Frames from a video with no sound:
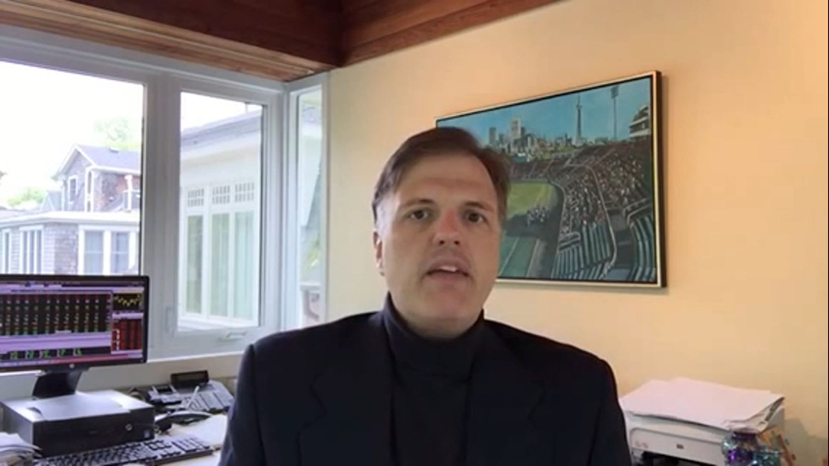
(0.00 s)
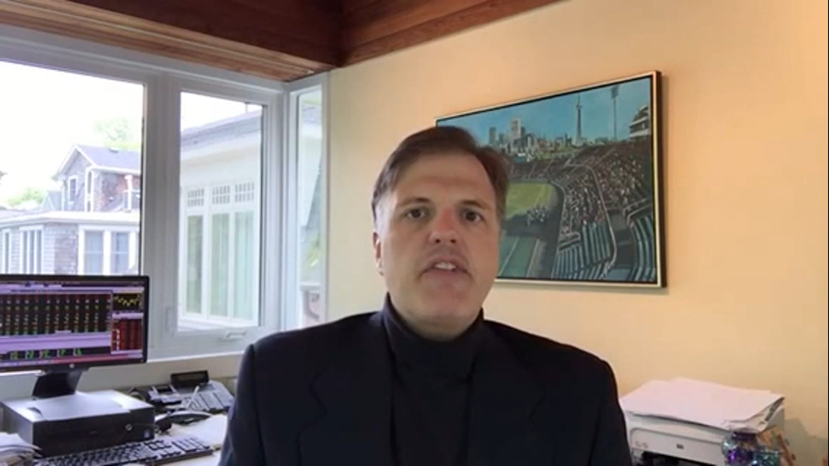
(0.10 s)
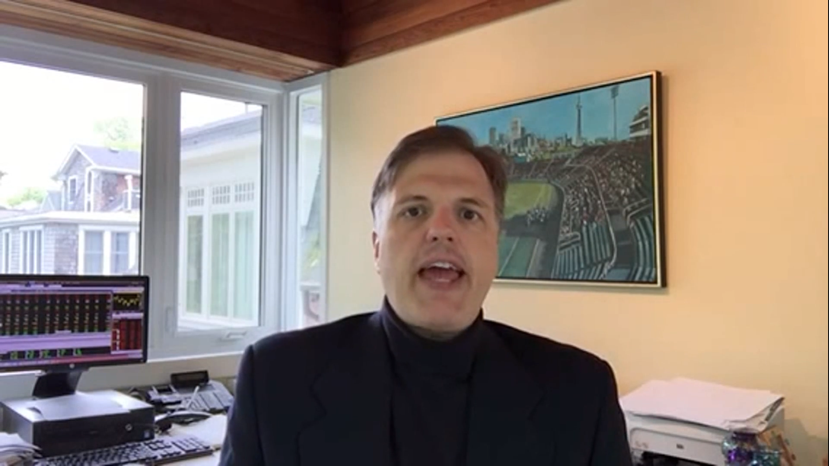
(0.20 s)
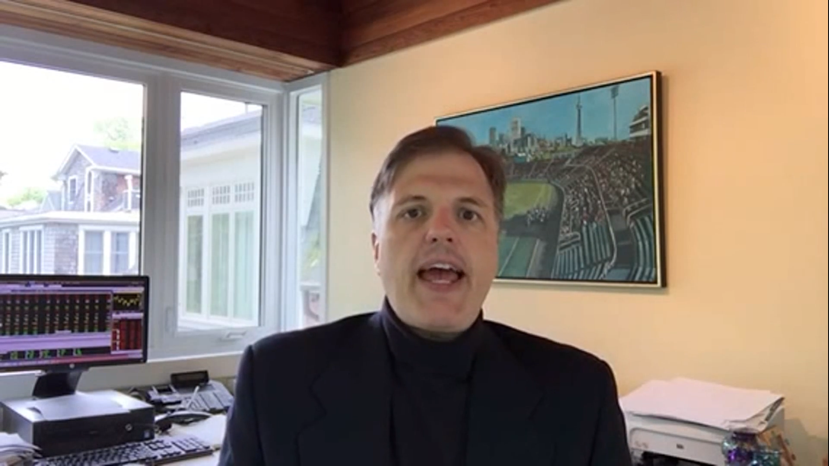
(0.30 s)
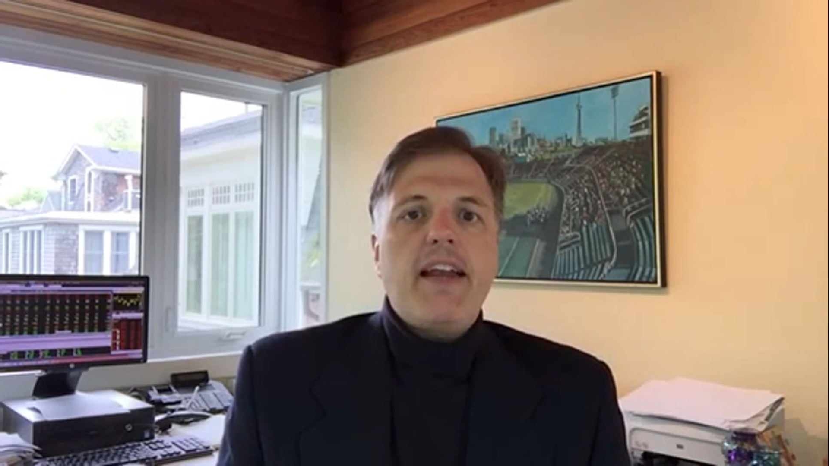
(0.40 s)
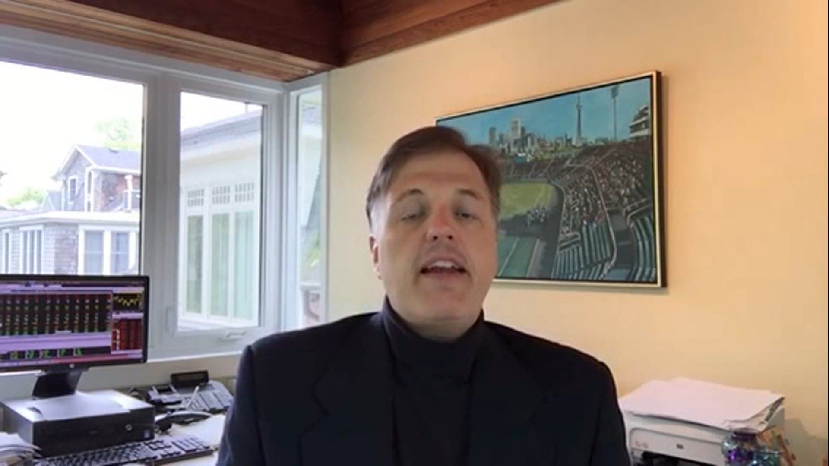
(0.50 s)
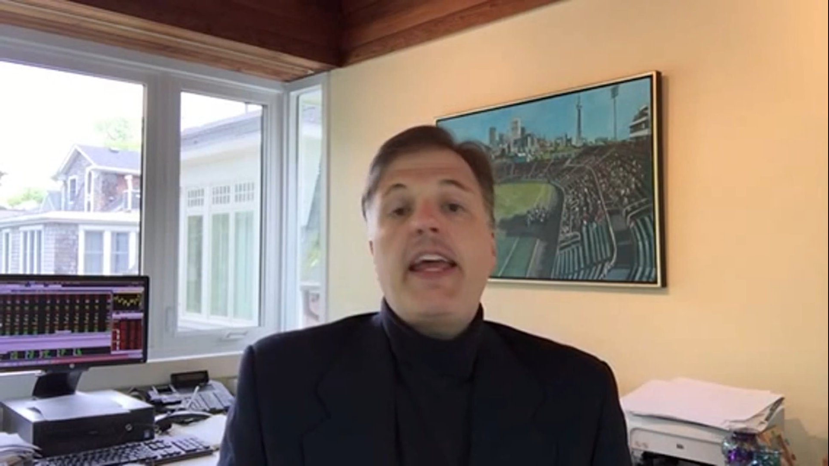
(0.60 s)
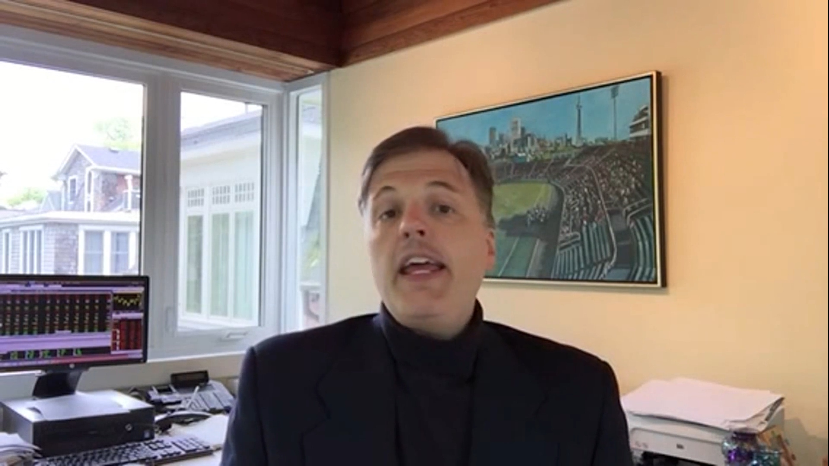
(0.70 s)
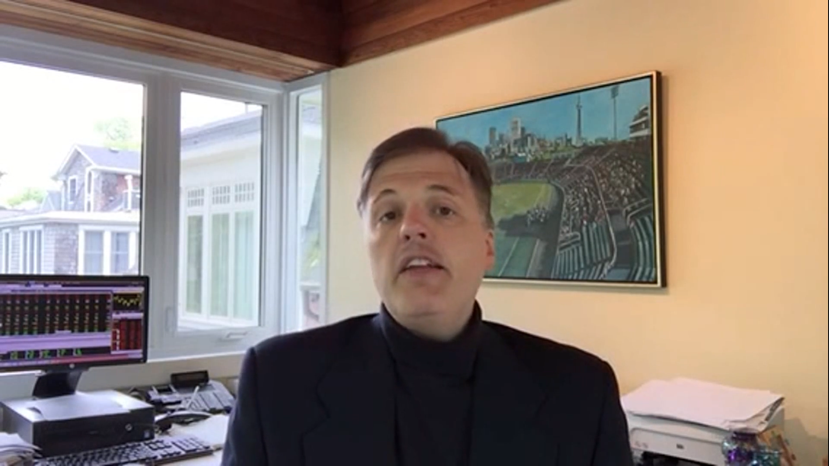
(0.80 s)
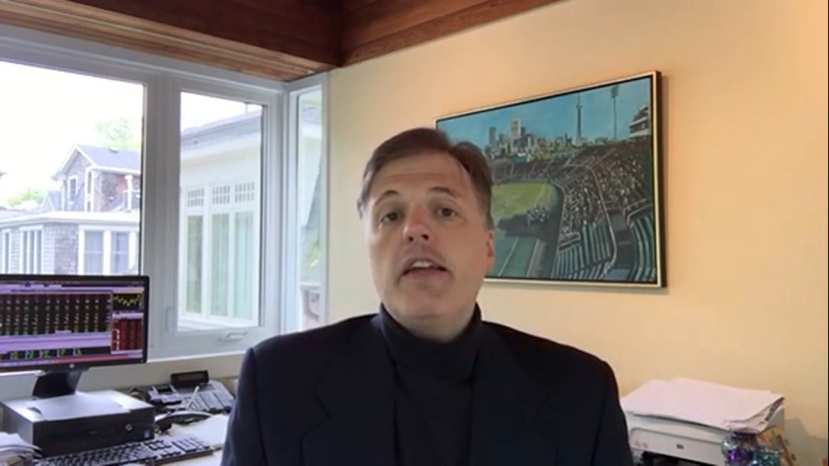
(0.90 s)
of Canada
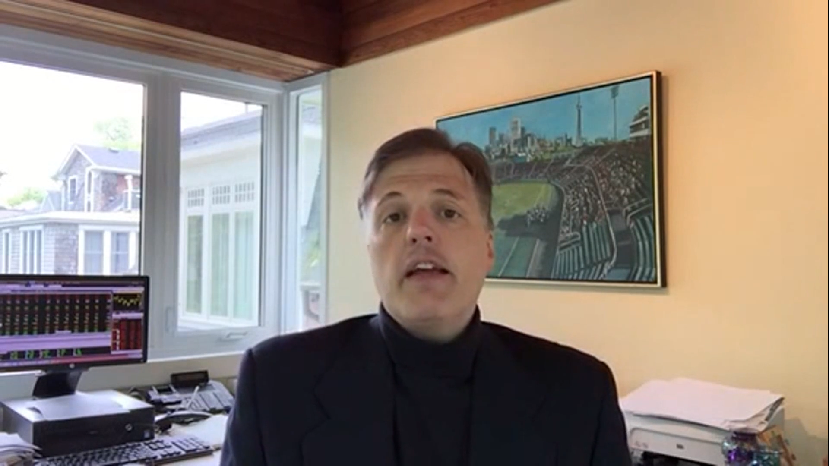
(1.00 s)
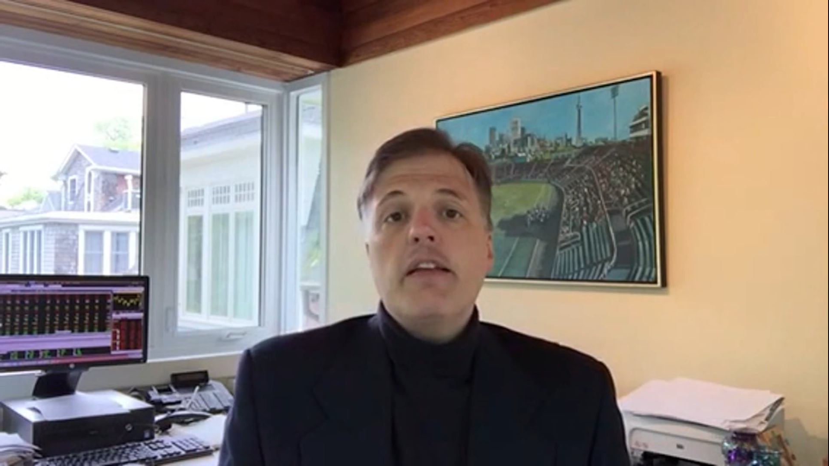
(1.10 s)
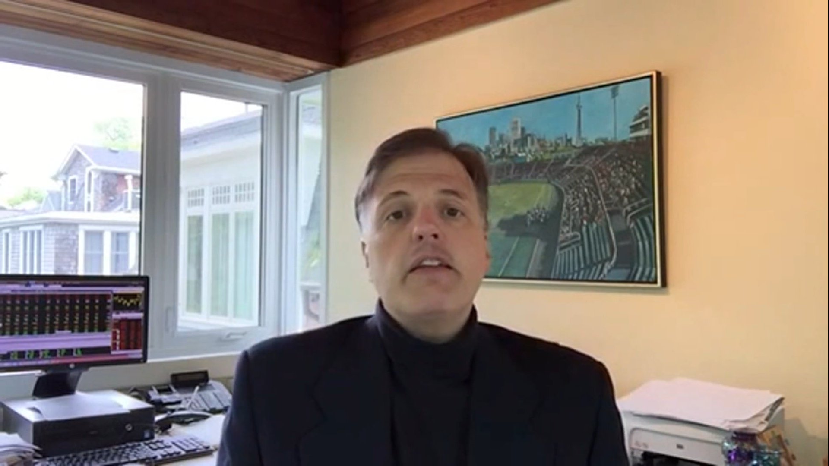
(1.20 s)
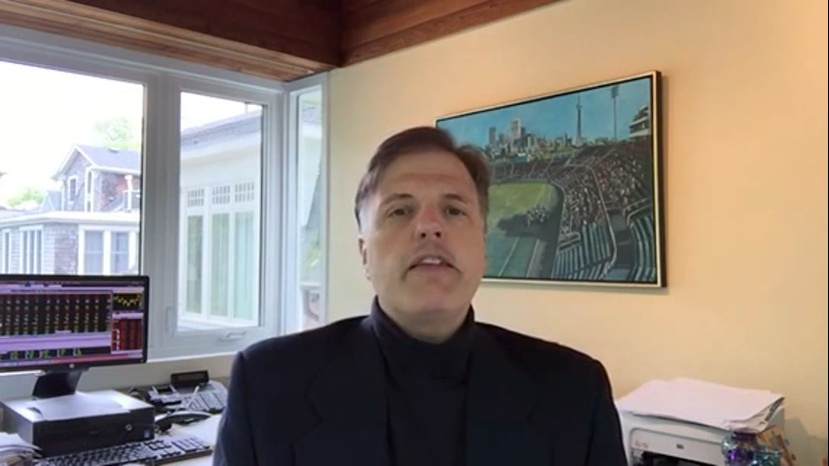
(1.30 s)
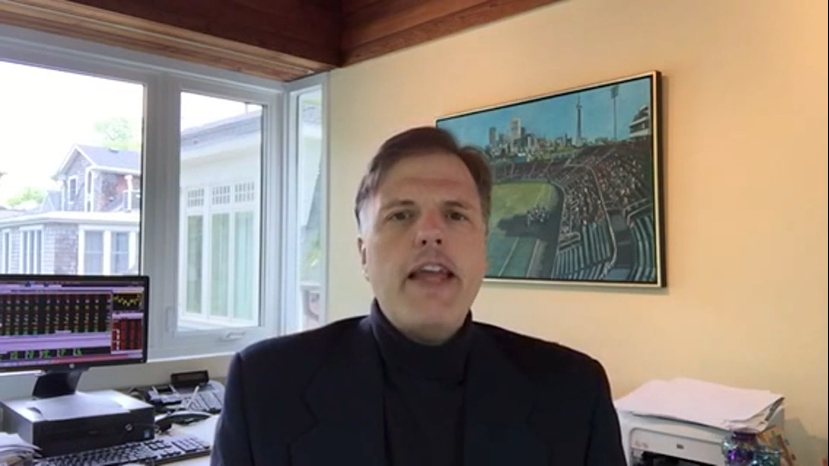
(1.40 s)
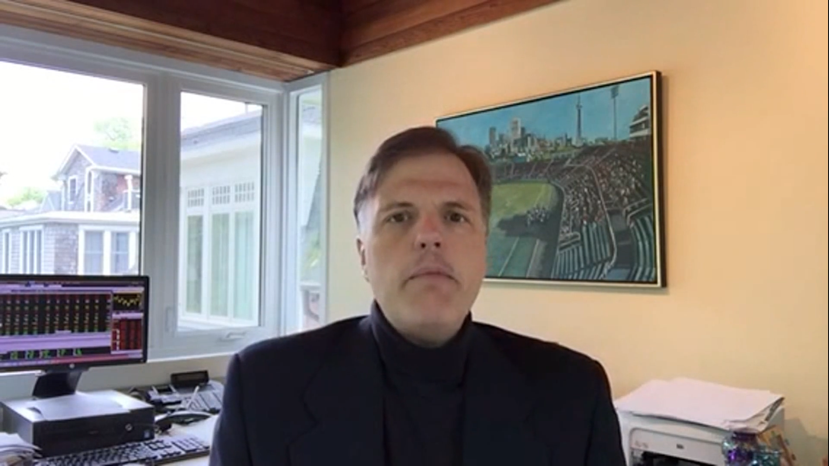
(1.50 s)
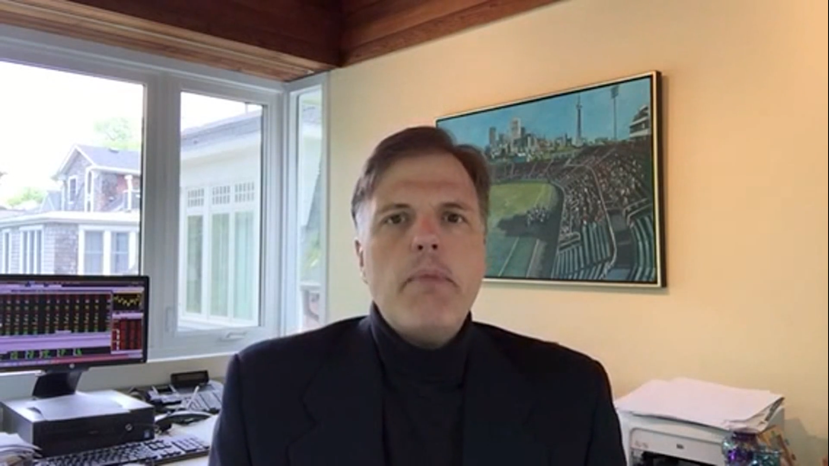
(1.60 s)
hinting that they